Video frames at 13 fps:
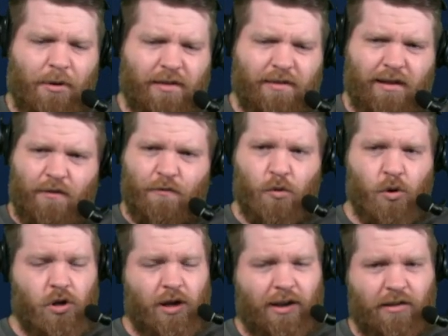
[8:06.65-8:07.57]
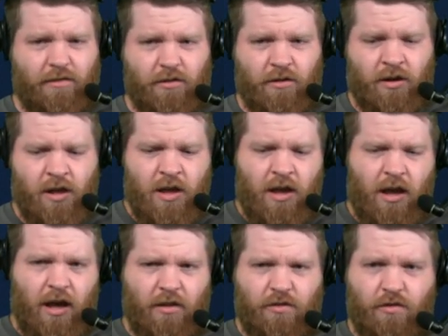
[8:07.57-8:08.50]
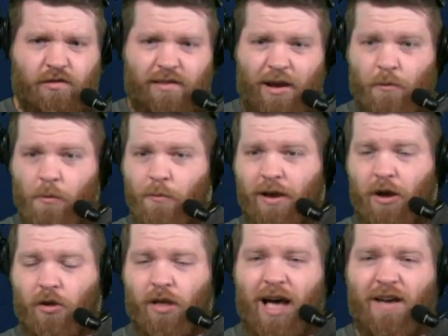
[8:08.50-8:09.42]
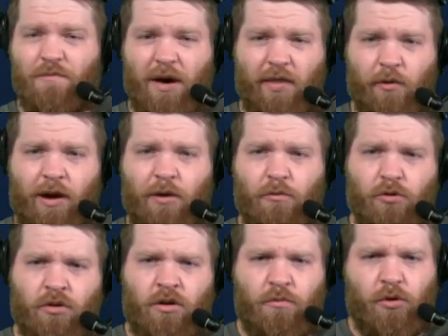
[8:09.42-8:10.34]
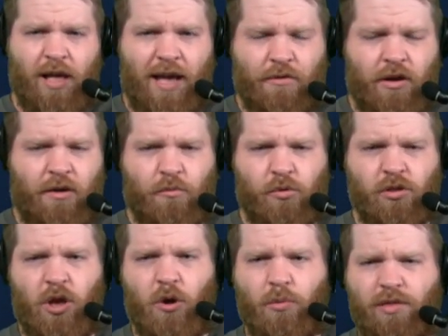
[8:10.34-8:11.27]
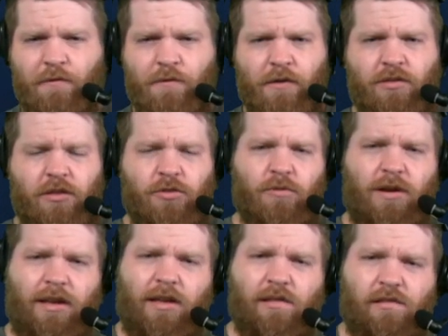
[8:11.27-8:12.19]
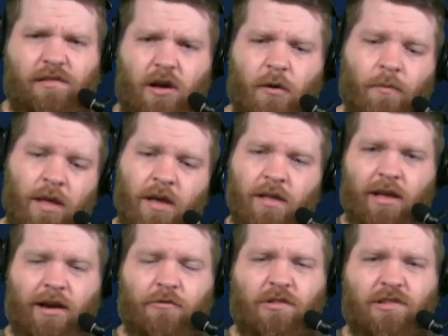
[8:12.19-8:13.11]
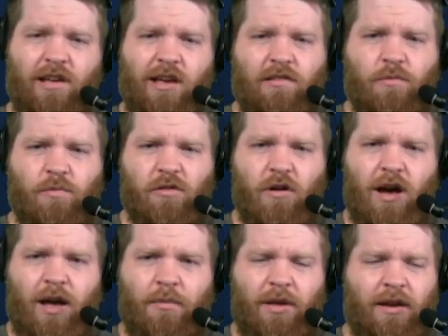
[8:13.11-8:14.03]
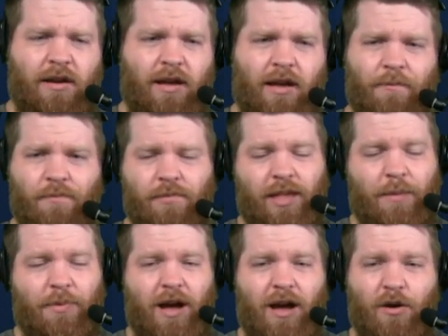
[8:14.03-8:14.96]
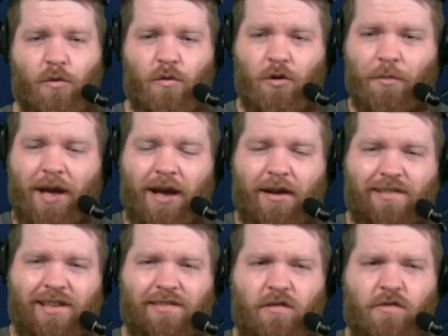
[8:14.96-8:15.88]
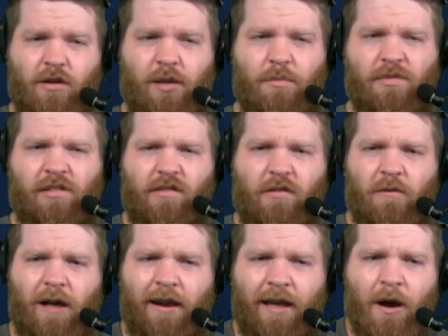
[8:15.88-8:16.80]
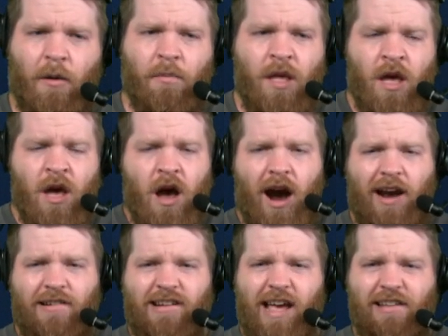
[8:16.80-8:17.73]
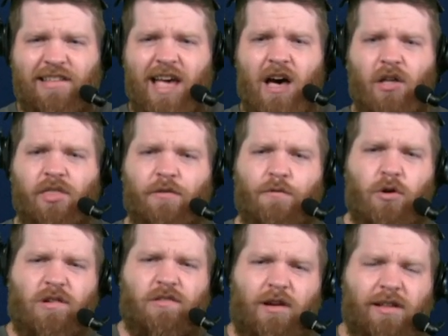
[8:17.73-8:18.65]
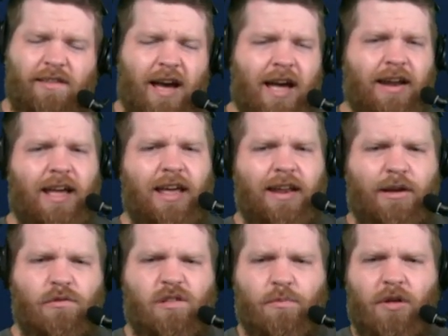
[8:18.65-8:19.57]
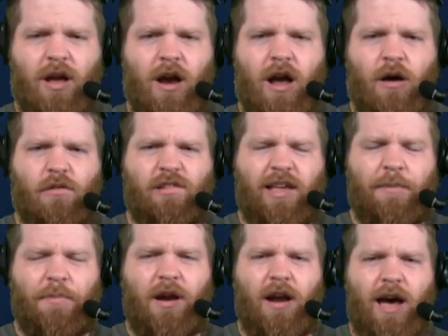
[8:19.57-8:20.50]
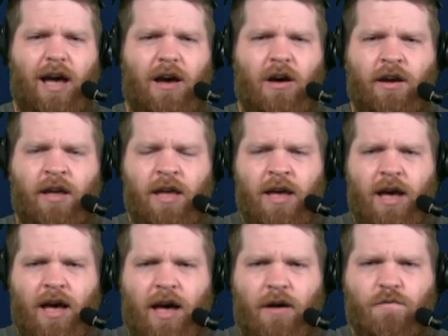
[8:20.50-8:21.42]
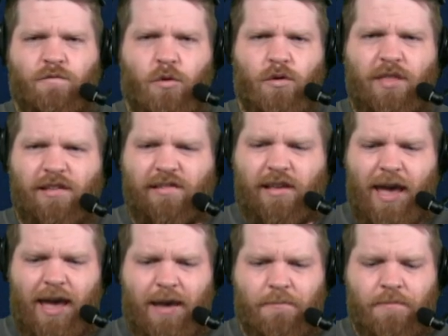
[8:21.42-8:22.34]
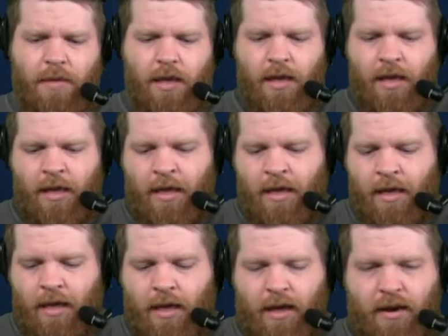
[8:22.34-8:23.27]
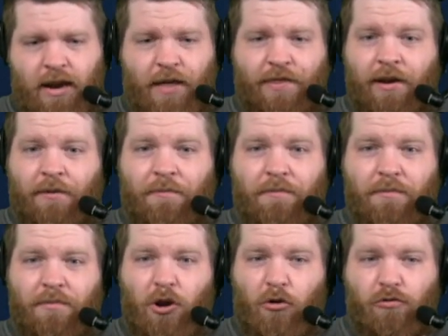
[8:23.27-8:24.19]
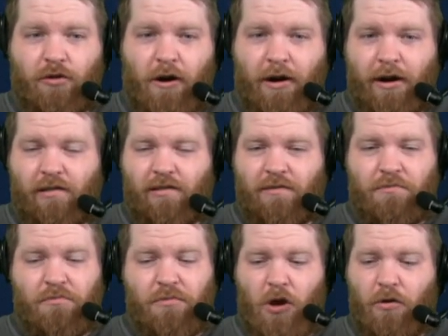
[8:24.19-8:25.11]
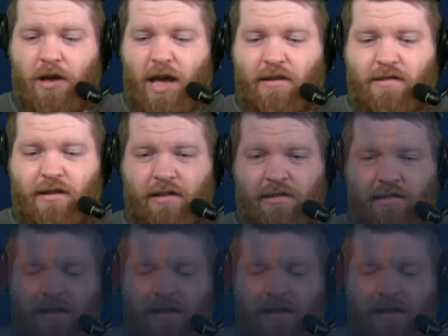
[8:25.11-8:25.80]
But 4 o'clock Eastern Tuesday, when we go live, by the way, we'll know what the 53 is. So, like we say, subscribe and keep an eye on cornerback because that's a tricky position right now. All right, Chase Allen, the 4-string tight end. He was a player I was keeping an eye on for this game. Nothing. No targets, no catches.